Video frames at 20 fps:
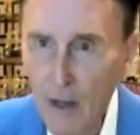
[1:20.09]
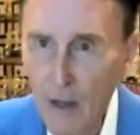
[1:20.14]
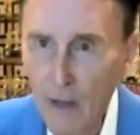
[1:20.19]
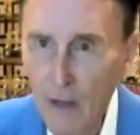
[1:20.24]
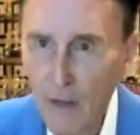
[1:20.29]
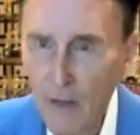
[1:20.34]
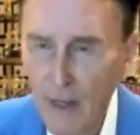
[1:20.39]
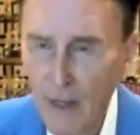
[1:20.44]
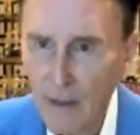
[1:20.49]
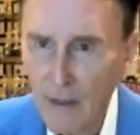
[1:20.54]

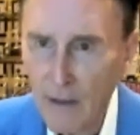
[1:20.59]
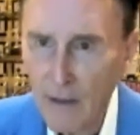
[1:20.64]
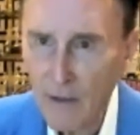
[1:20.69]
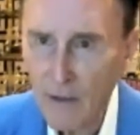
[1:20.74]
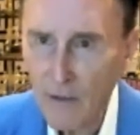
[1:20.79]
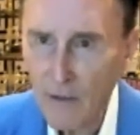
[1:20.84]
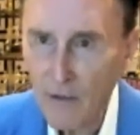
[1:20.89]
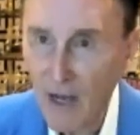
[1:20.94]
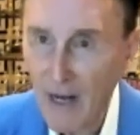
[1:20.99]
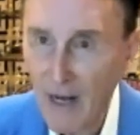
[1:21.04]
then
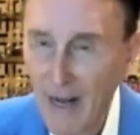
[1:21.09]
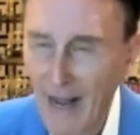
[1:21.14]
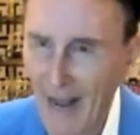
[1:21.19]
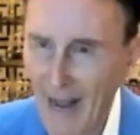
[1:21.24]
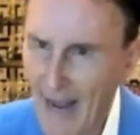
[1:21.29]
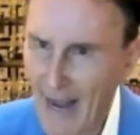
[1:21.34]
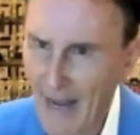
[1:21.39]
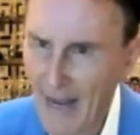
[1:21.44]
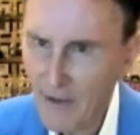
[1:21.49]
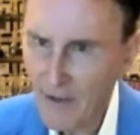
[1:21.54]
you've got to
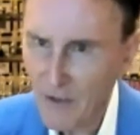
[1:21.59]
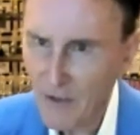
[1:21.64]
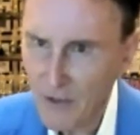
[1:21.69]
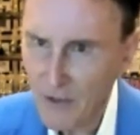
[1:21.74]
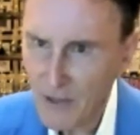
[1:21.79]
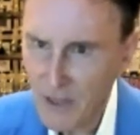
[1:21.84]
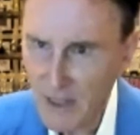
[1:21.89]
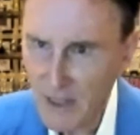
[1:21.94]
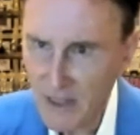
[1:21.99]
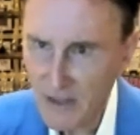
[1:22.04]
add your
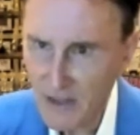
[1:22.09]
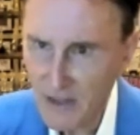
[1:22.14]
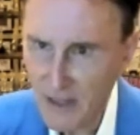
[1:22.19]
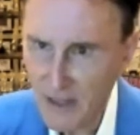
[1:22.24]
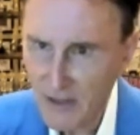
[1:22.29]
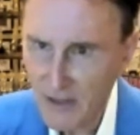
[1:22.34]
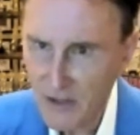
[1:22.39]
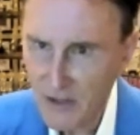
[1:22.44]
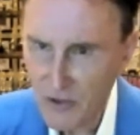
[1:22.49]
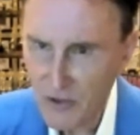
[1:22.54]

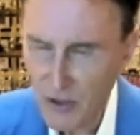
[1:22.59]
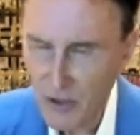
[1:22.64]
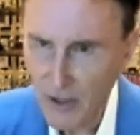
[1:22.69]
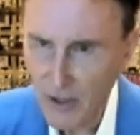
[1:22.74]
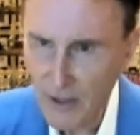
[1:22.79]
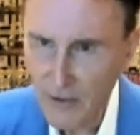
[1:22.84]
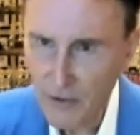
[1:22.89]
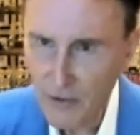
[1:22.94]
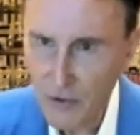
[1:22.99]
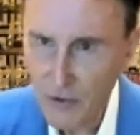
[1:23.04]
seasonings, and
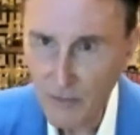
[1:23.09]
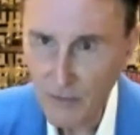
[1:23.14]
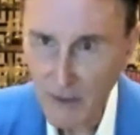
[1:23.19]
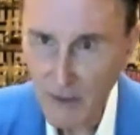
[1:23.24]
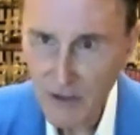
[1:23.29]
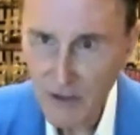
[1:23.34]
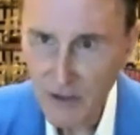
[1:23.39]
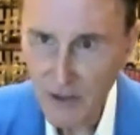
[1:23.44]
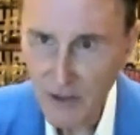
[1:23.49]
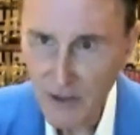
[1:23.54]
generally too
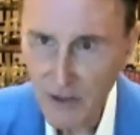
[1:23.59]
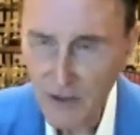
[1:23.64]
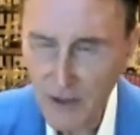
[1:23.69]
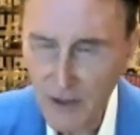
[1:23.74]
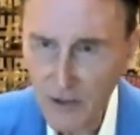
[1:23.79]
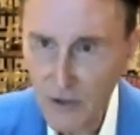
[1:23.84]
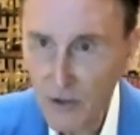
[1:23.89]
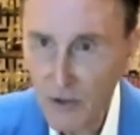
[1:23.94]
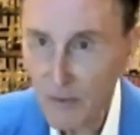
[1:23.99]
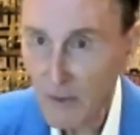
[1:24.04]
much
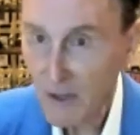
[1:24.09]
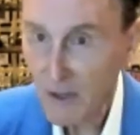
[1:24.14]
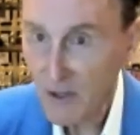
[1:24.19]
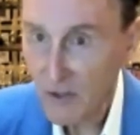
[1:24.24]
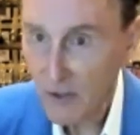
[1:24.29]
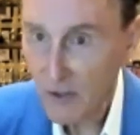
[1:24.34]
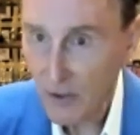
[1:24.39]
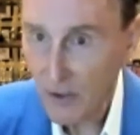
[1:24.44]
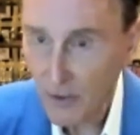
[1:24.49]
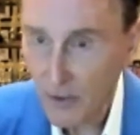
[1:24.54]
seasonings, too much
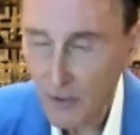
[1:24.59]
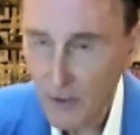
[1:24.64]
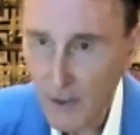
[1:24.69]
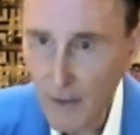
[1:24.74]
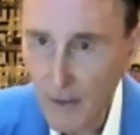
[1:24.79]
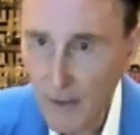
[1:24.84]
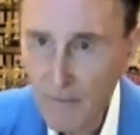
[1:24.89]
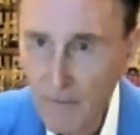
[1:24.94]
salt.